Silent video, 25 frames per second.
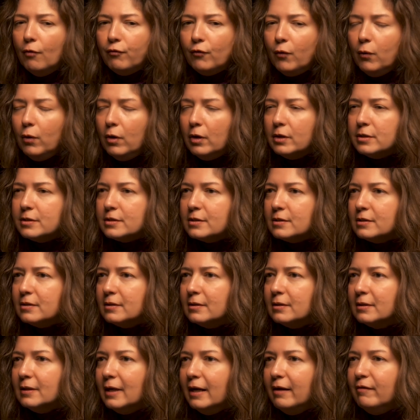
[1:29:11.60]
Of course,
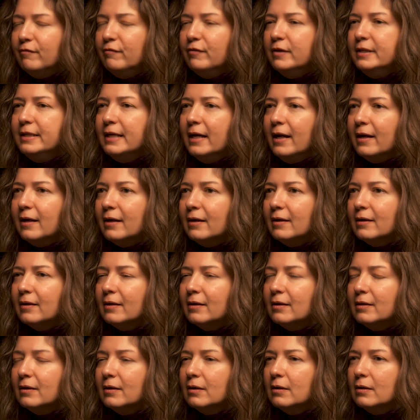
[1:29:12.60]
every day.
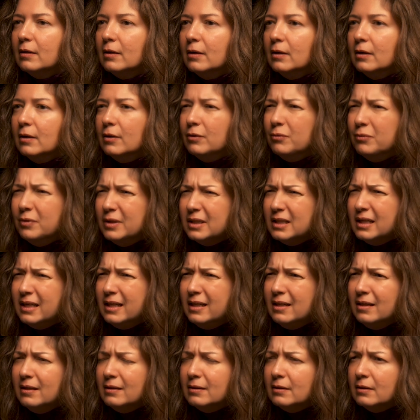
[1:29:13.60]

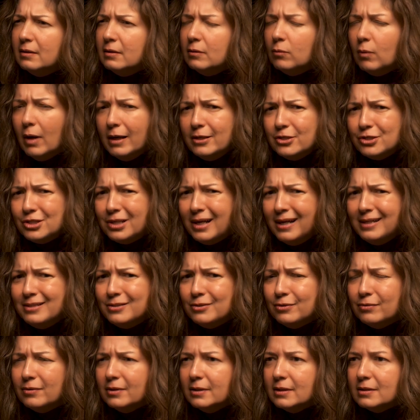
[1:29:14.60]
Really? Why should I
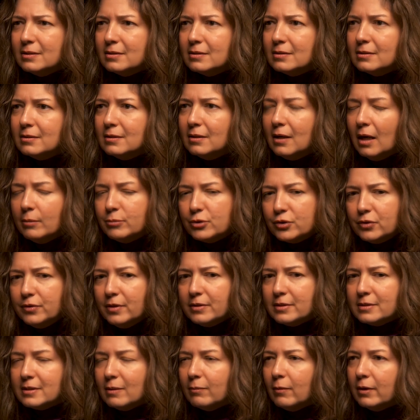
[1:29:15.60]
do this? I'm sure
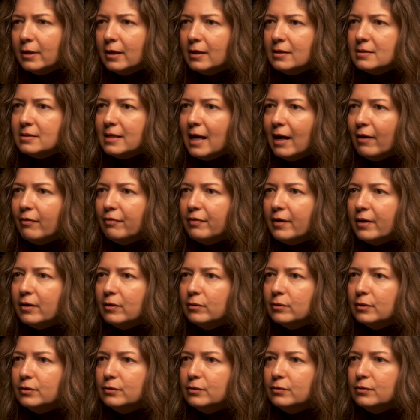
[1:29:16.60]
there's someone else out there
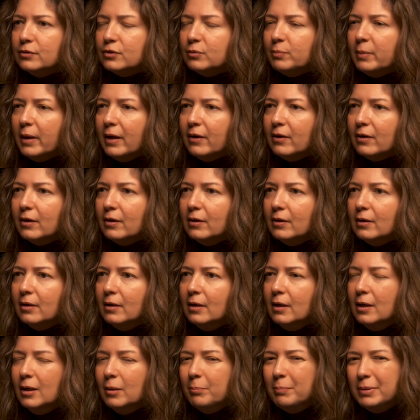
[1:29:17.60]
who could do this better.
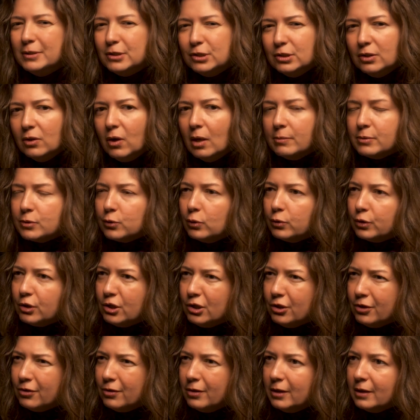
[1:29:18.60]
But I'm so
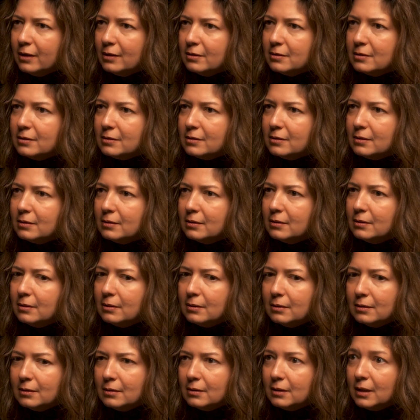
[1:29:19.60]
curious.
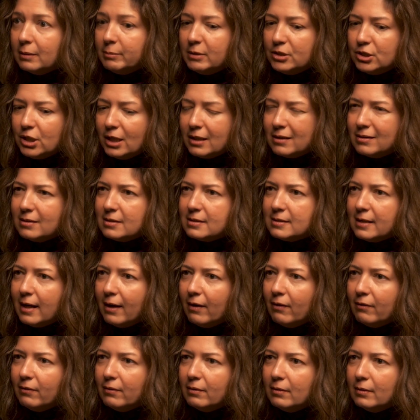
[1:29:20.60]
Let me check this
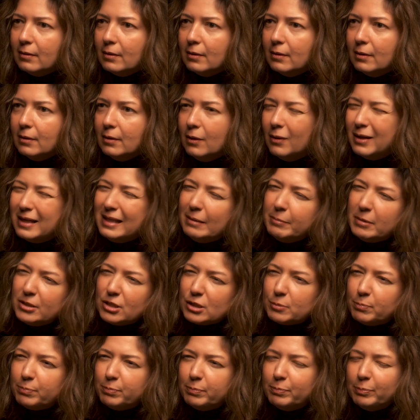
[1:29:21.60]
out. Okay, let me
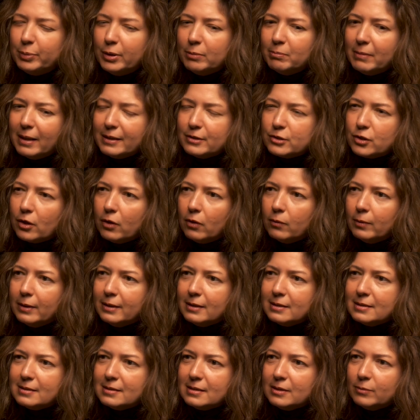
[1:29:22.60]
just put my toe
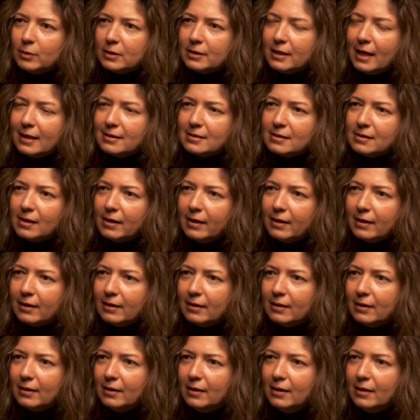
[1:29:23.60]
in and see what that's like.